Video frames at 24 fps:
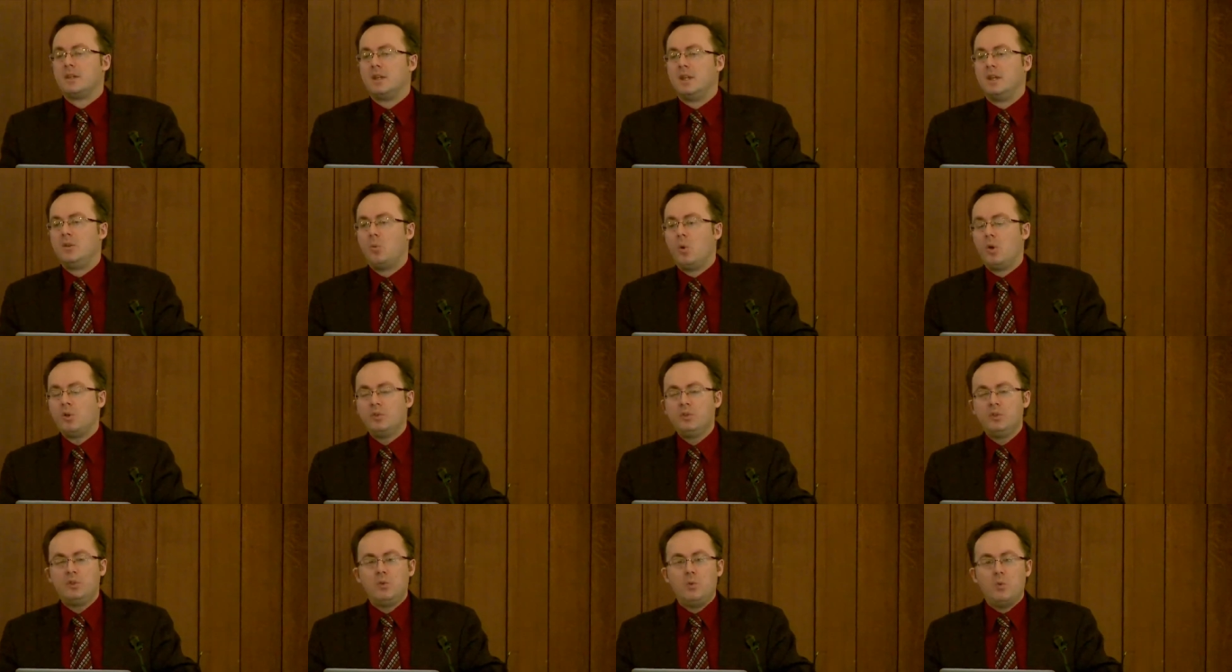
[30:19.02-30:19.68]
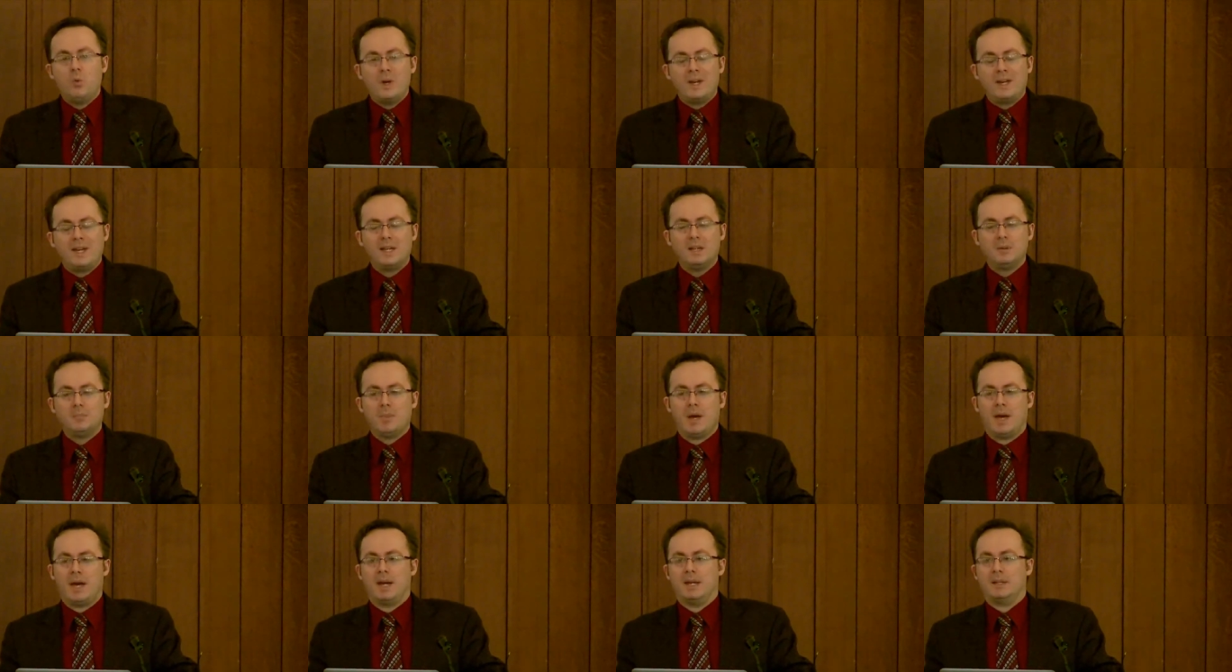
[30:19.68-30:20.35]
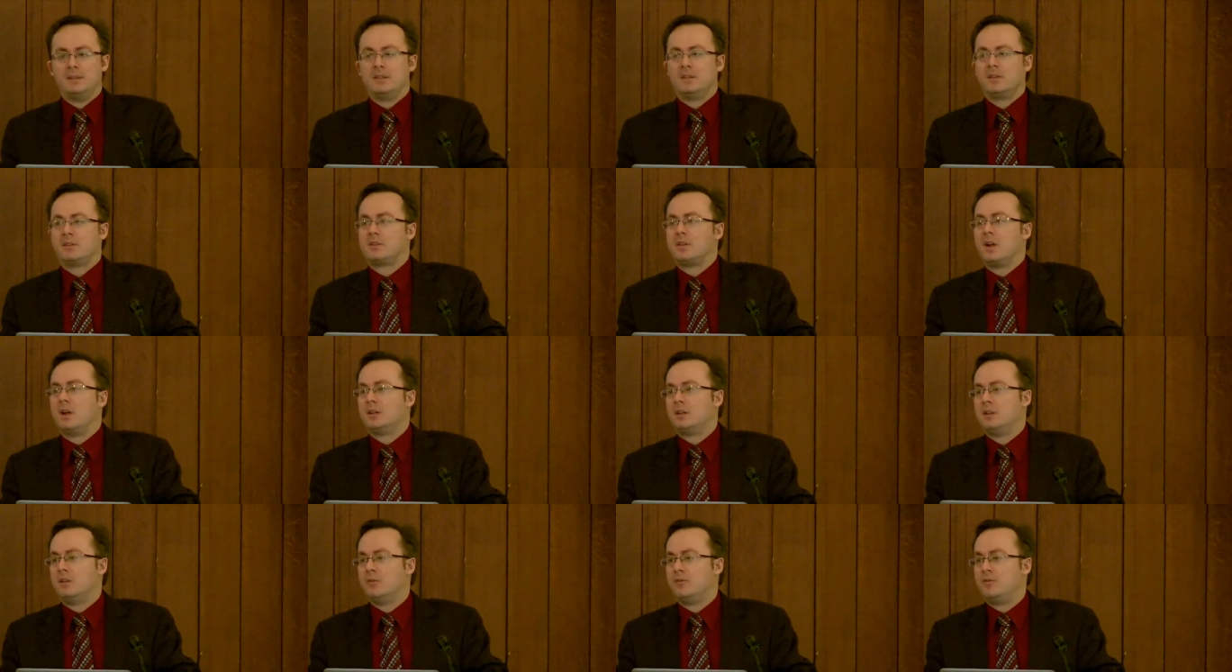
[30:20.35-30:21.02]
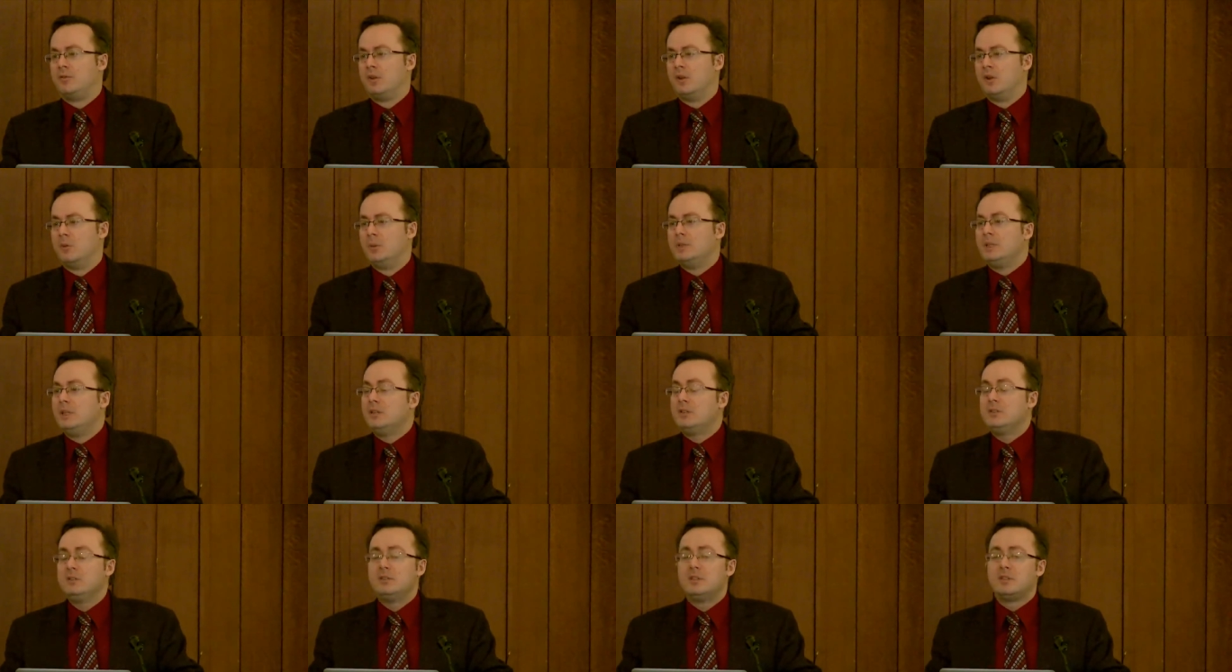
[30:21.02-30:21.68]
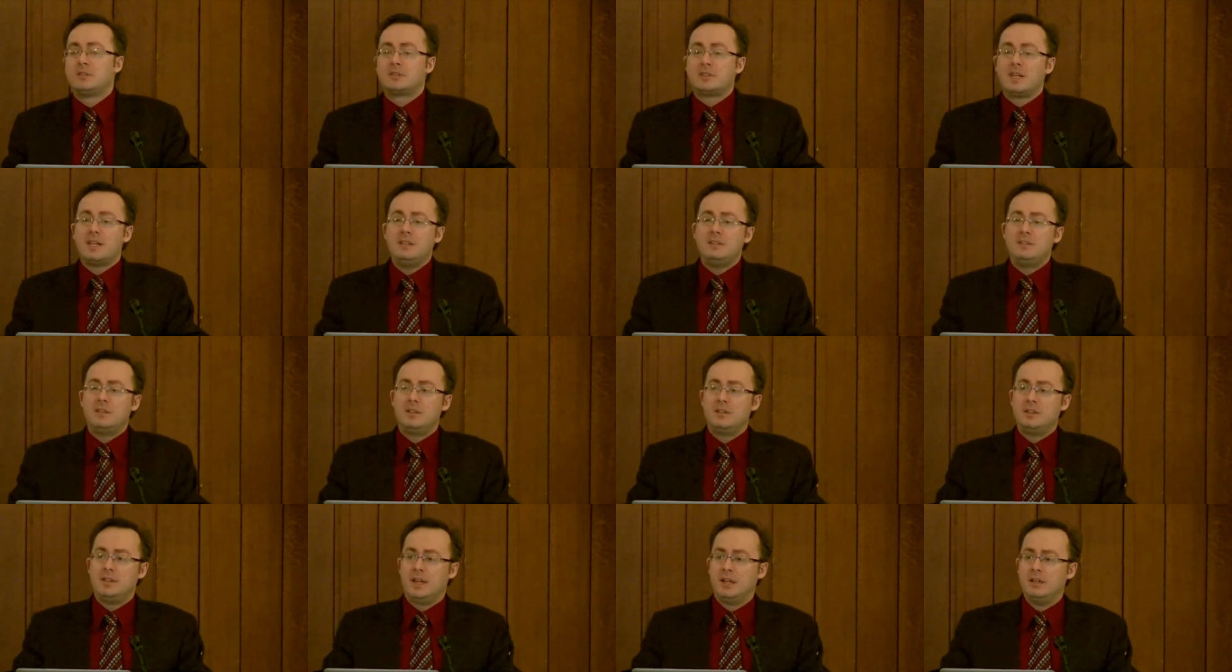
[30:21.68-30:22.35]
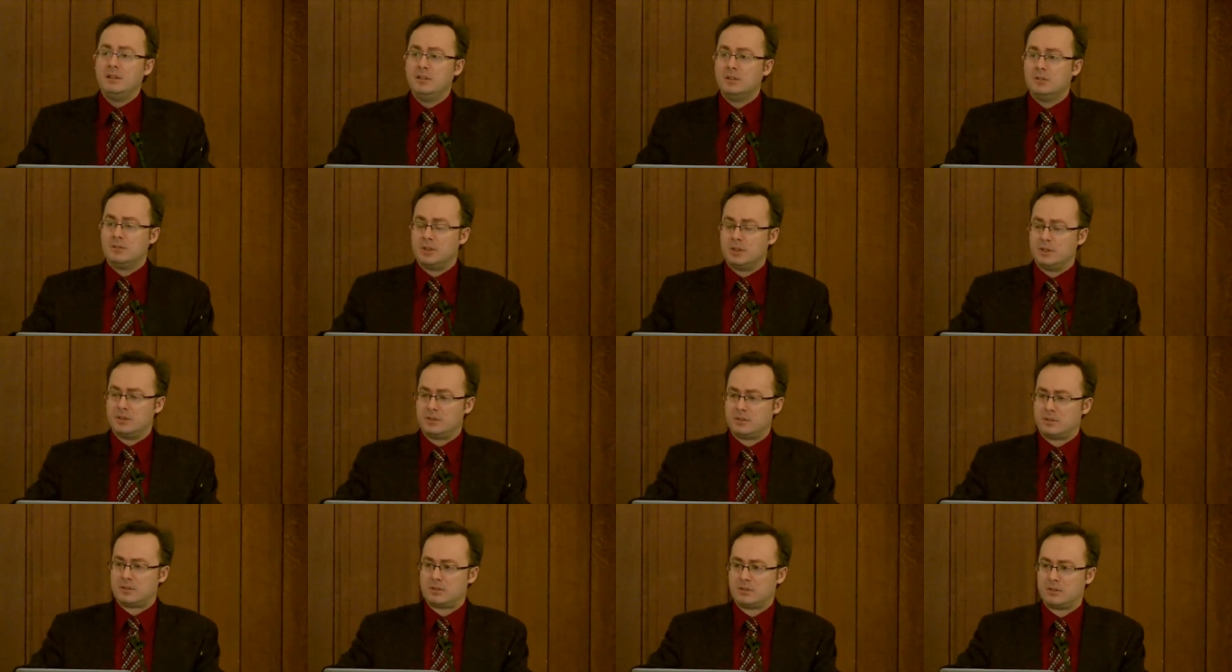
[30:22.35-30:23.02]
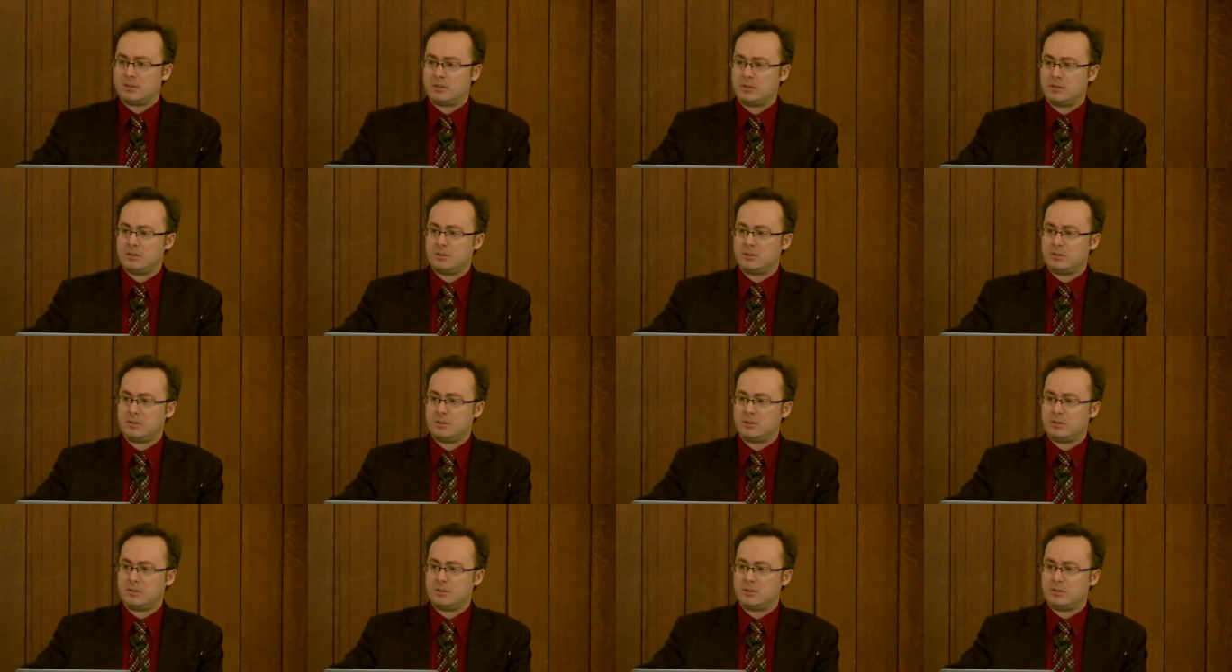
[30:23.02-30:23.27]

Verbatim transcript: He wasn't a wicked man at the start of the film, and he isn't a saint at the end of it.